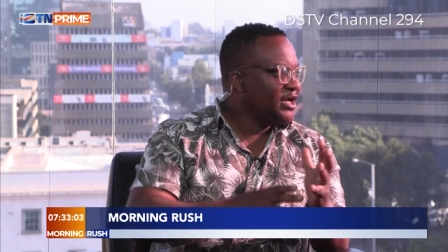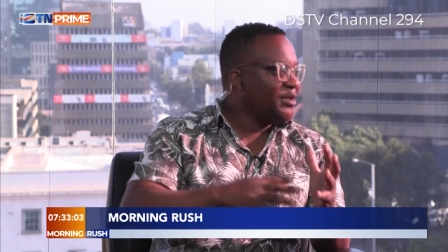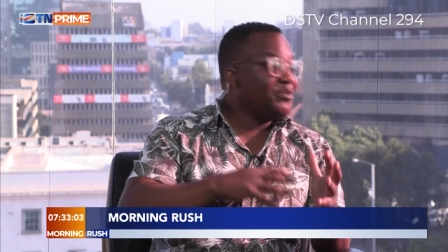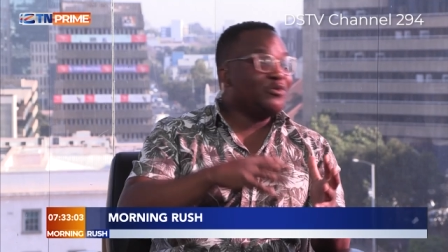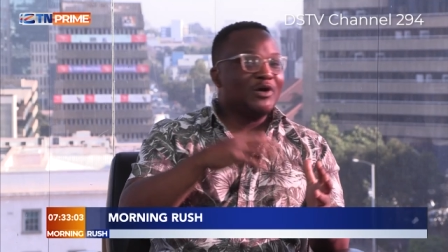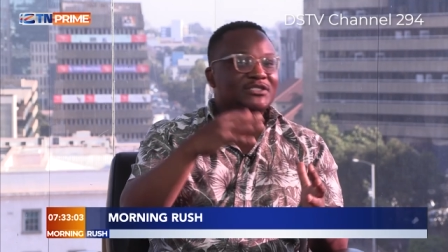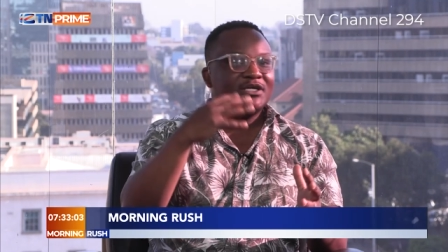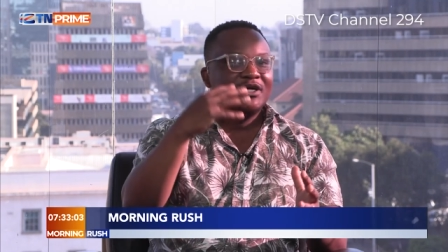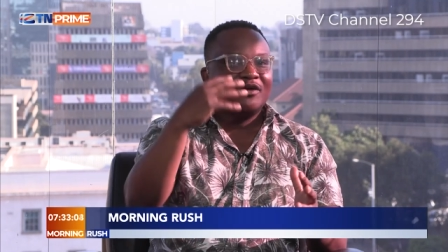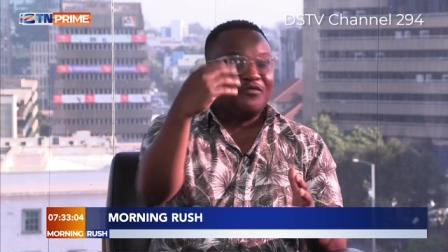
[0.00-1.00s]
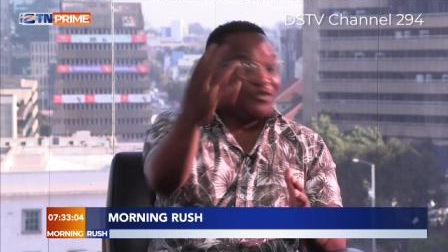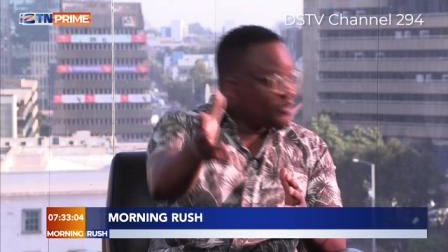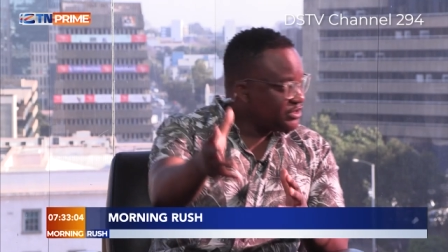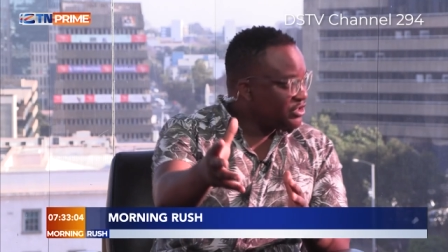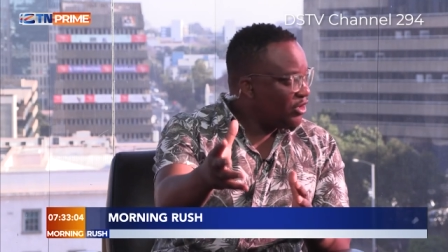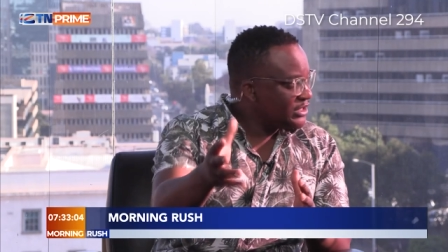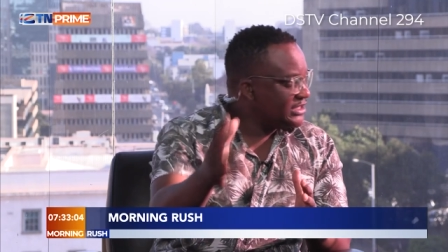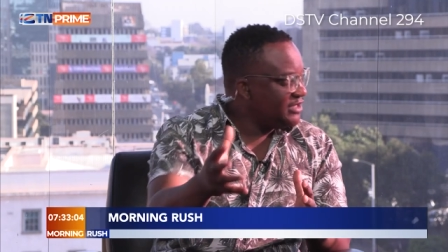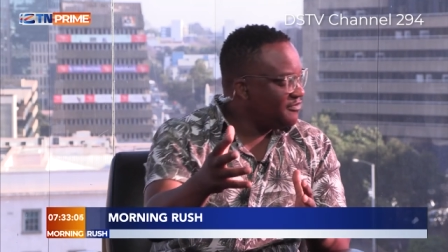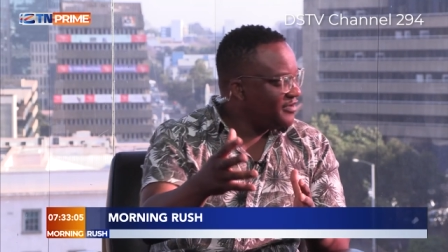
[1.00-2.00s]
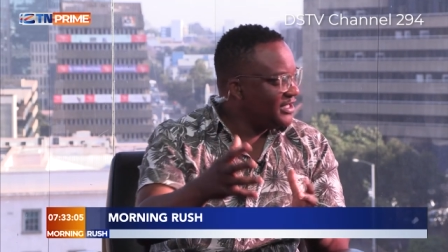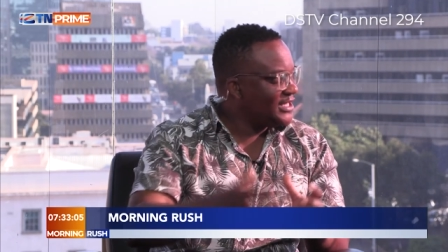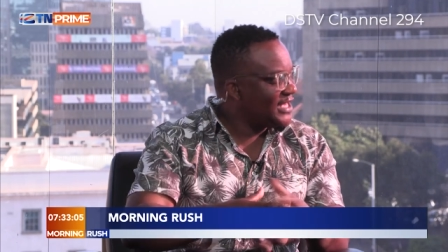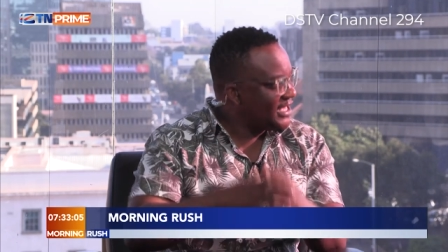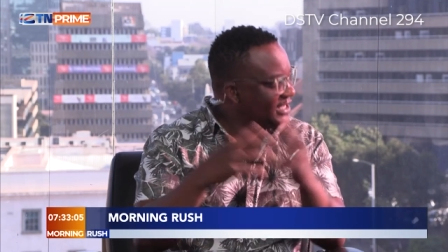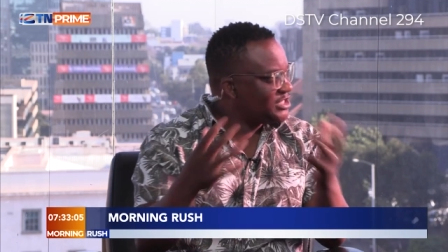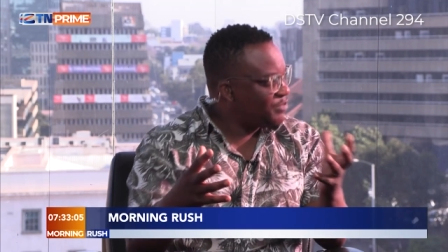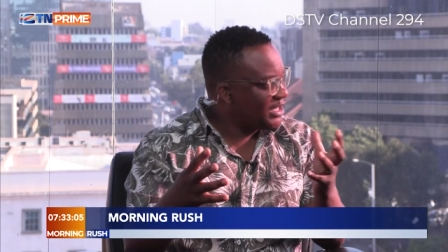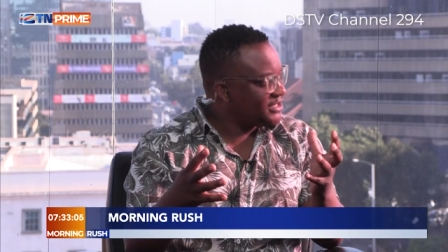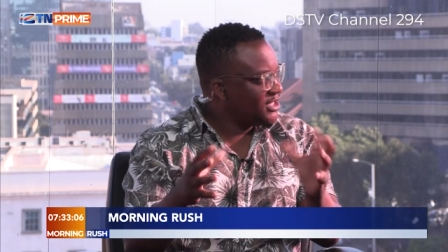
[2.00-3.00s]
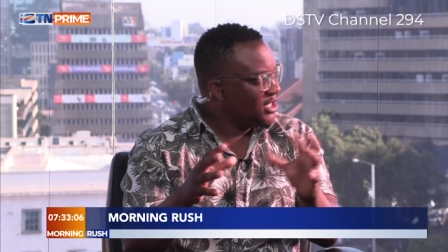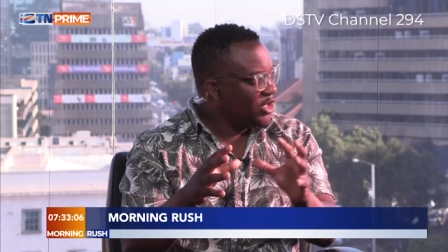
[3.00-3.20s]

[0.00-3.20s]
maybe what viewers on TV can expect,